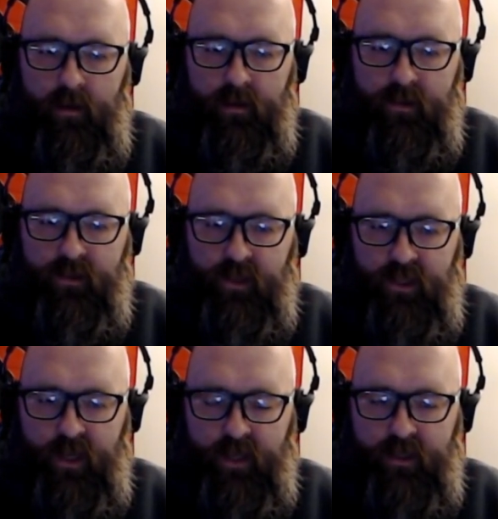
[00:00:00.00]

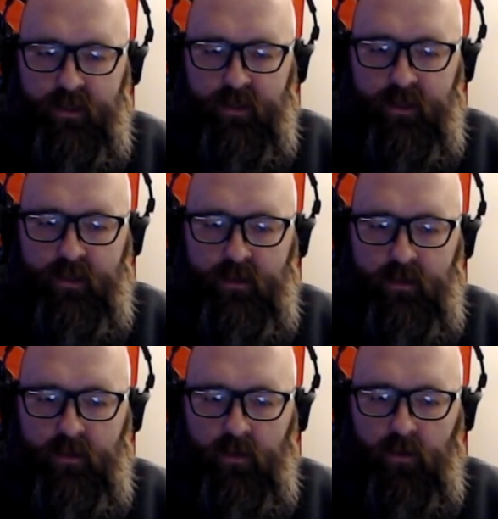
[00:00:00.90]
suggestions,
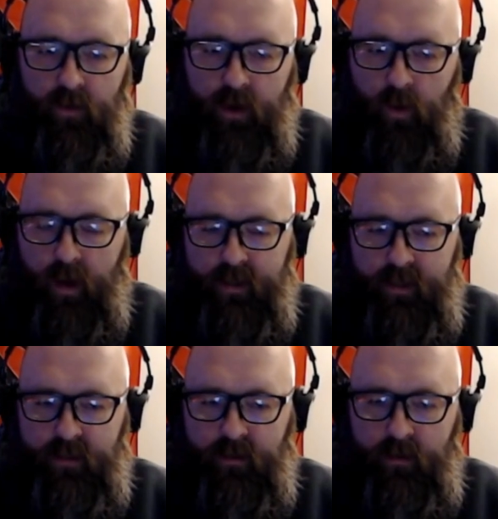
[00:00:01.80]

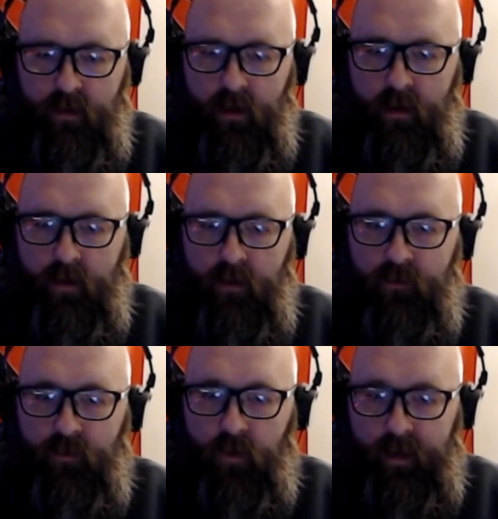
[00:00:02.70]
requests
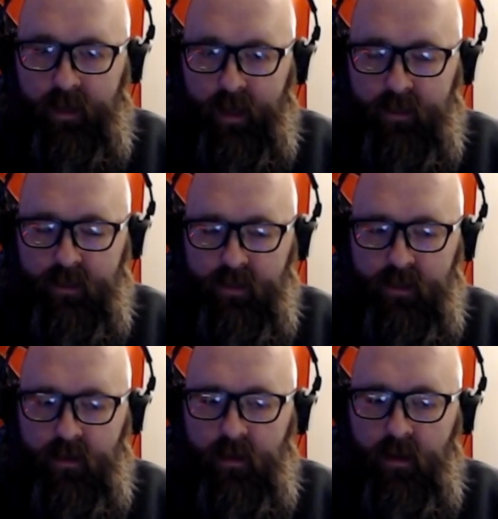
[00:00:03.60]
for
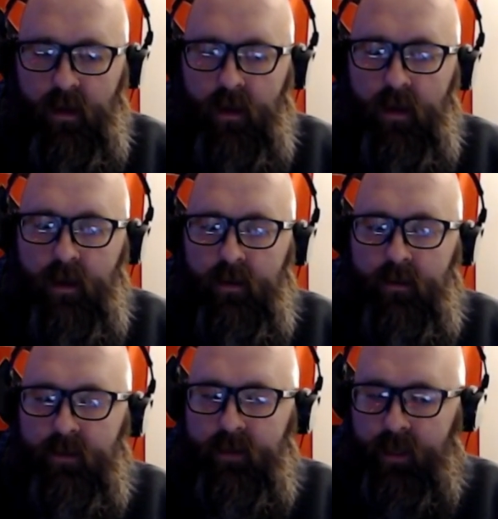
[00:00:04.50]
guests,
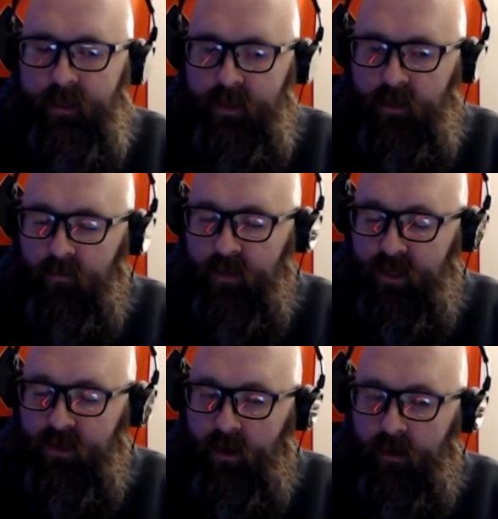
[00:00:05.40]
things that you've been
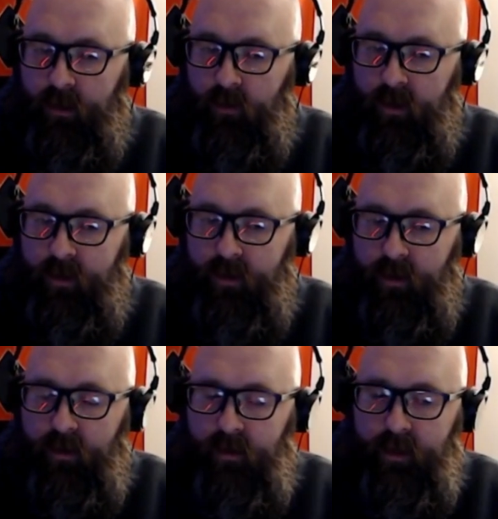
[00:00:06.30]
struggling with,
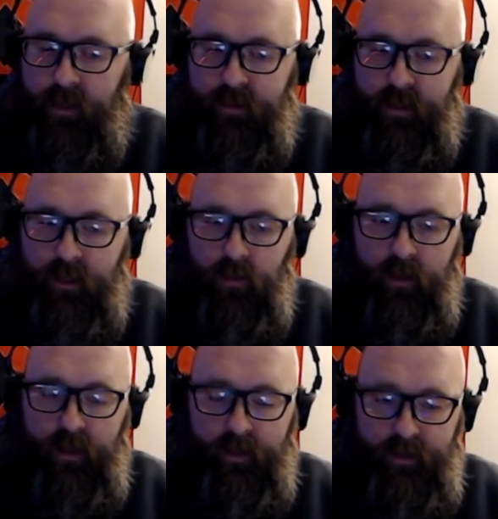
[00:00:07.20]
things that you
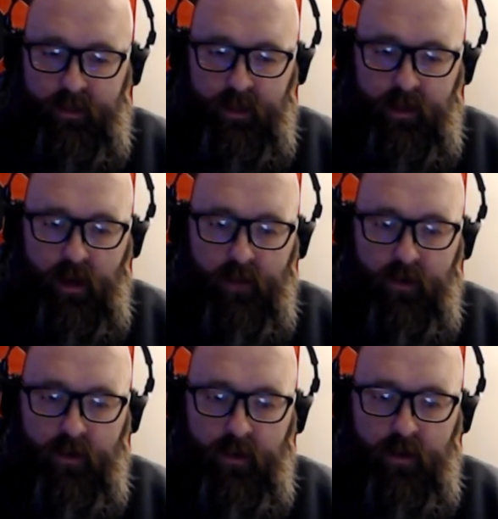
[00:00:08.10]
would like to see
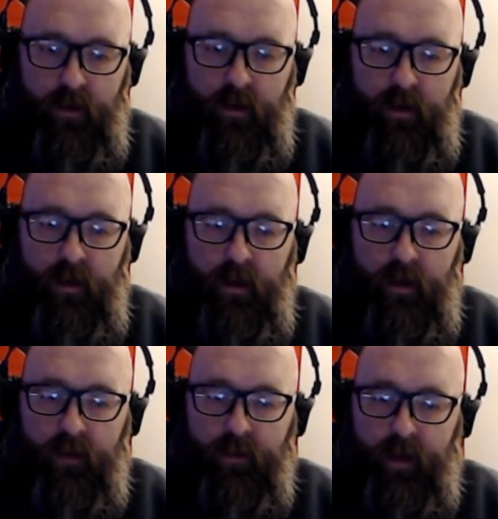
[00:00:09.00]
covered
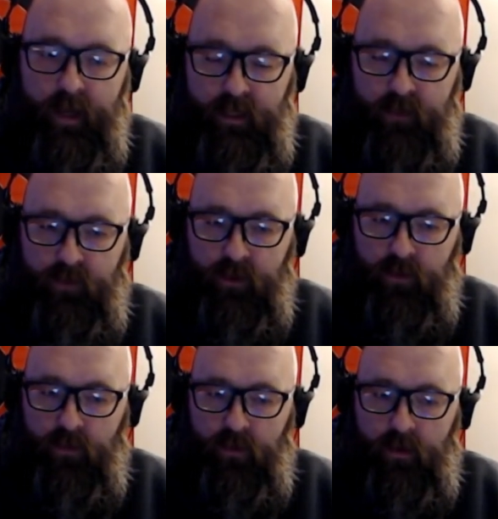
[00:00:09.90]
in the next
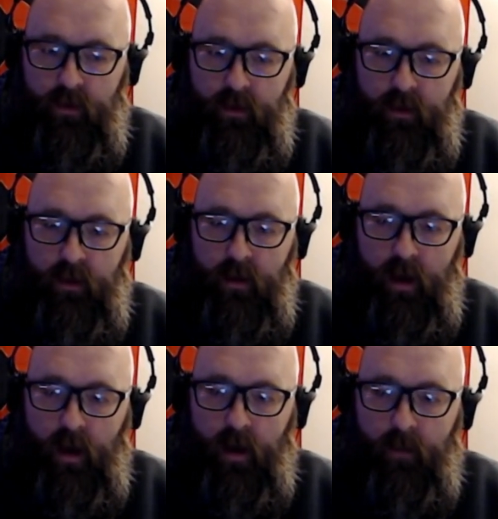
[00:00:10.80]
few,
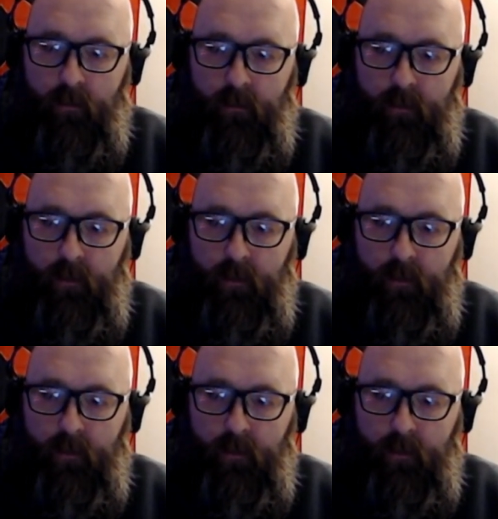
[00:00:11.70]
um,